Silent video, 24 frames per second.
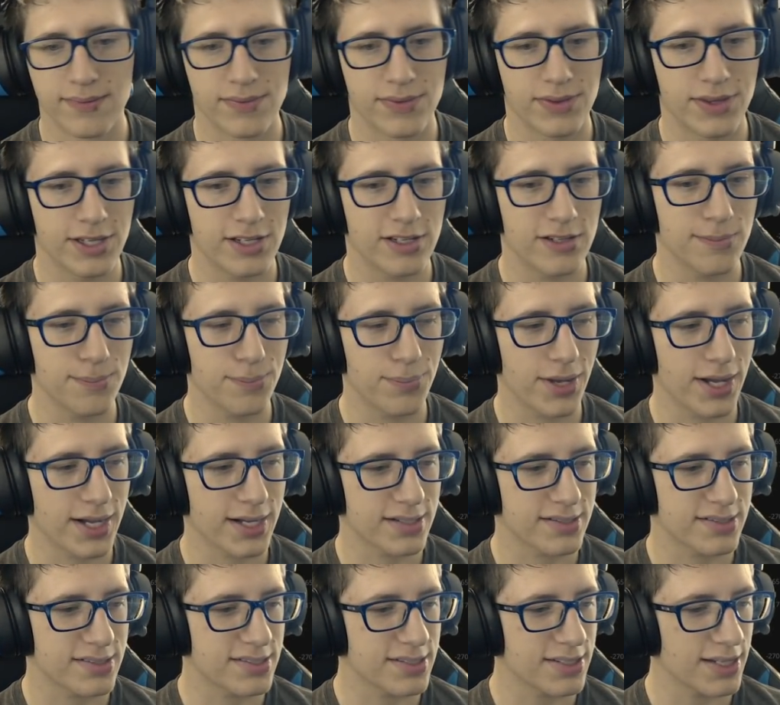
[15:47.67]
the
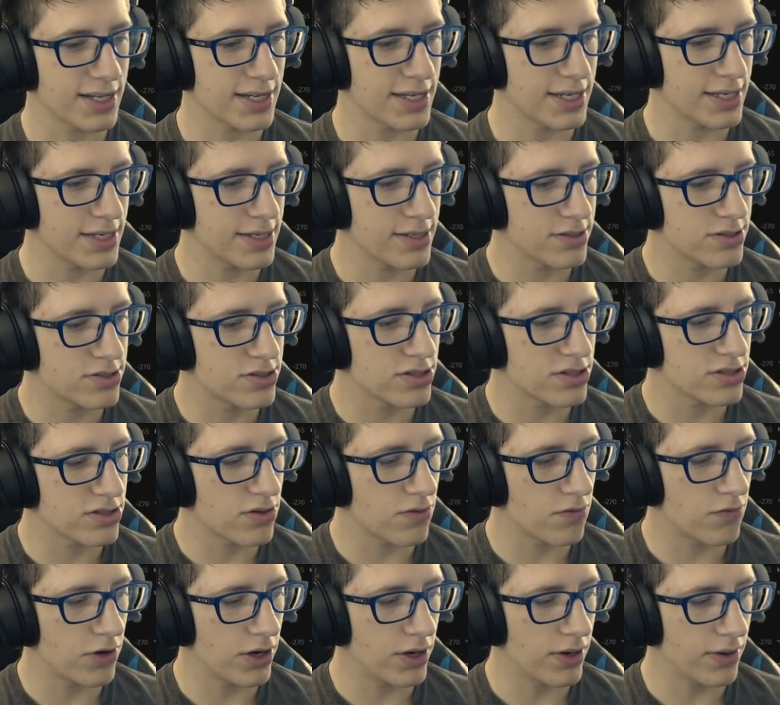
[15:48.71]
impact site is just
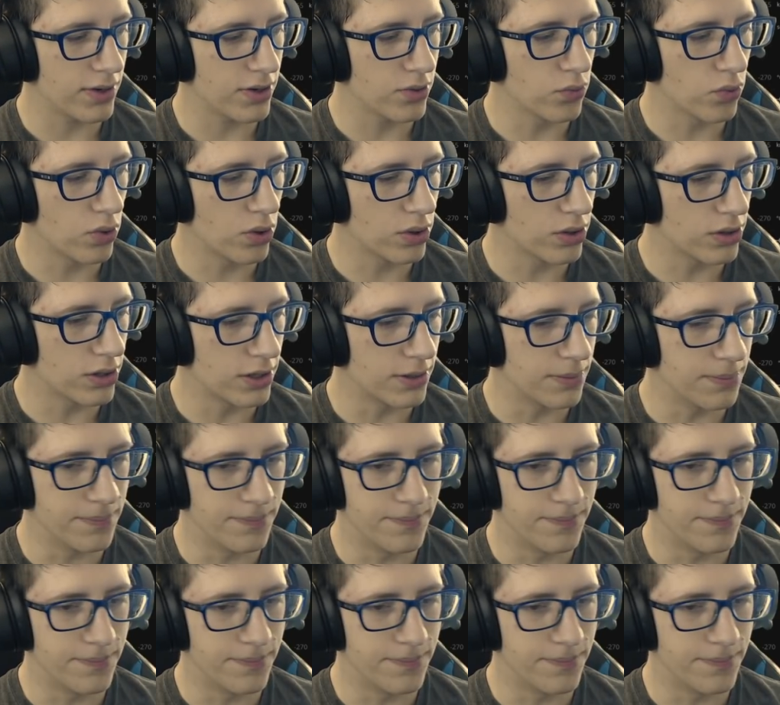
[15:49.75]
very warm.